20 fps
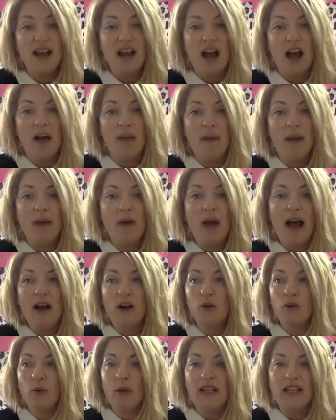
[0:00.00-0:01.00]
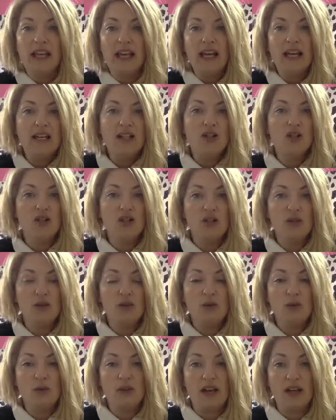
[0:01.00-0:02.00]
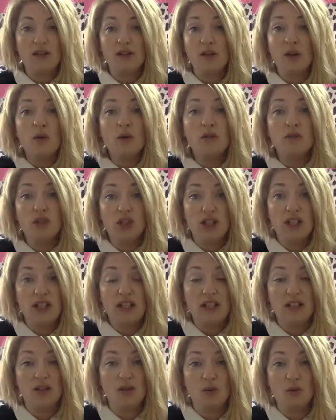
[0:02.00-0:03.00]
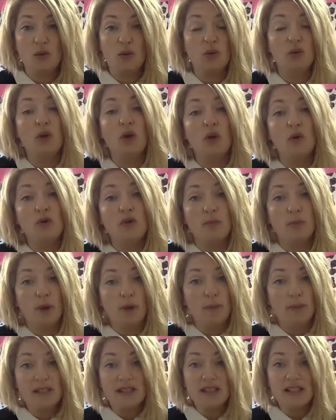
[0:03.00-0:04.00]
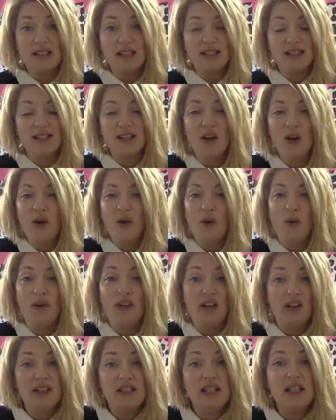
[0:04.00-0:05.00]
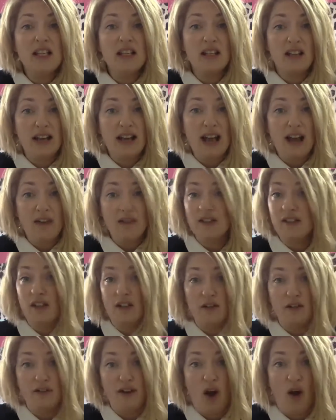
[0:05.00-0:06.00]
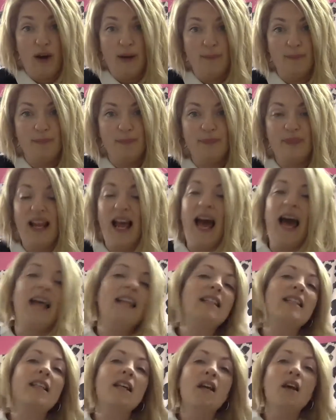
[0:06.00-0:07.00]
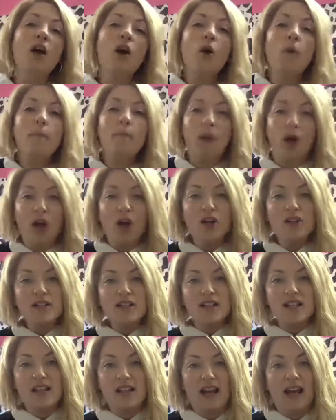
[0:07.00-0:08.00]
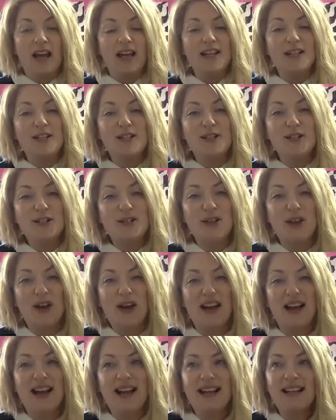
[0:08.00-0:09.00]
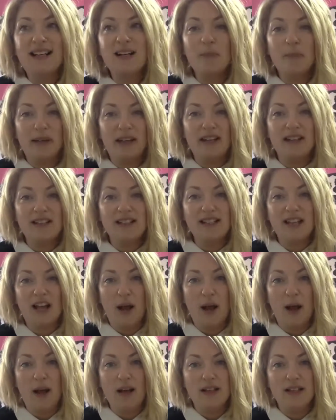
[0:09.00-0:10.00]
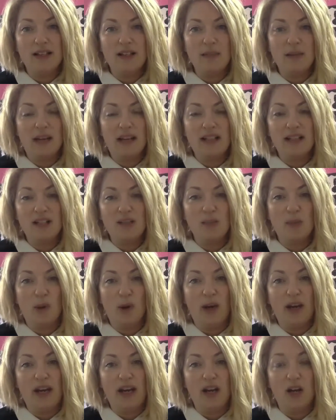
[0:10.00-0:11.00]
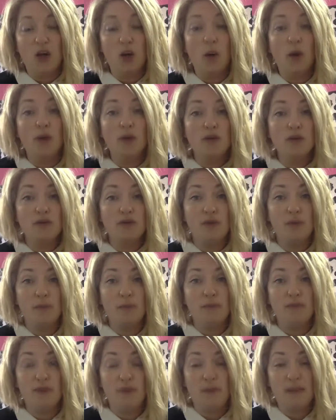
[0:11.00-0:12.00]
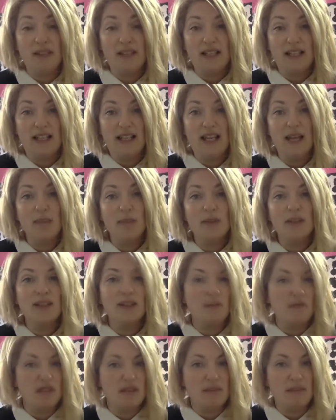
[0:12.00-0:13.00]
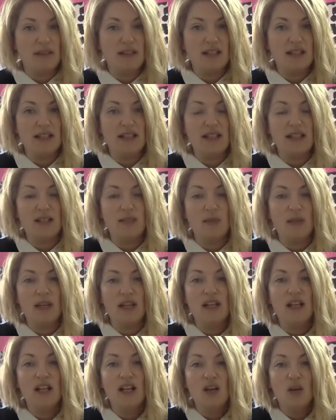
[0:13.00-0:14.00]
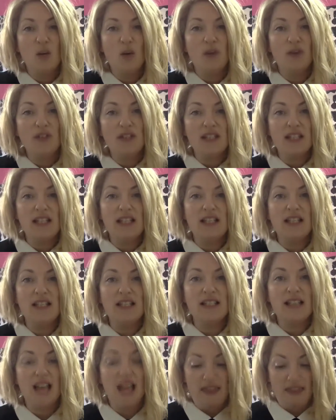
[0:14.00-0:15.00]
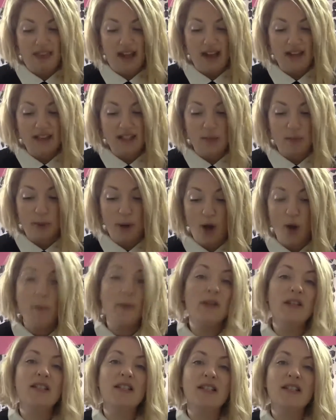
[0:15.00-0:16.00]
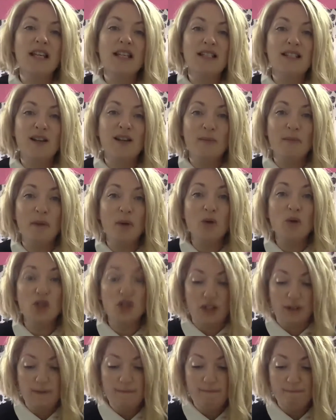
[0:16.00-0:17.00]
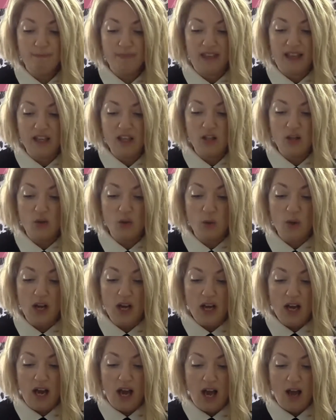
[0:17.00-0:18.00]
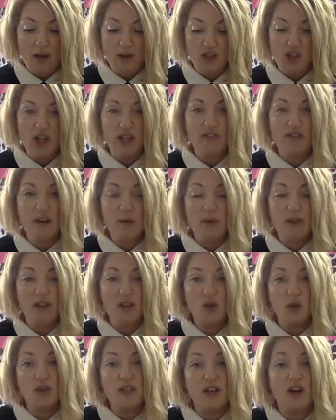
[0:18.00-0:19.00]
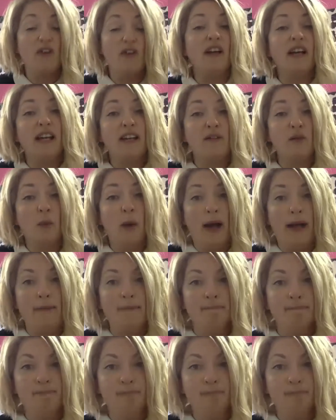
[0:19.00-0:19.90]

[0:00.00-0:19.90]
And how do I get into that zone of genius or know that my business or the idea that I have is going to fly? And my answer to that is a little bit stimulated by a quote from Mastin Kipp. Something Mastin said to me once is that purpose is an emotion that you generate within yourself and give away.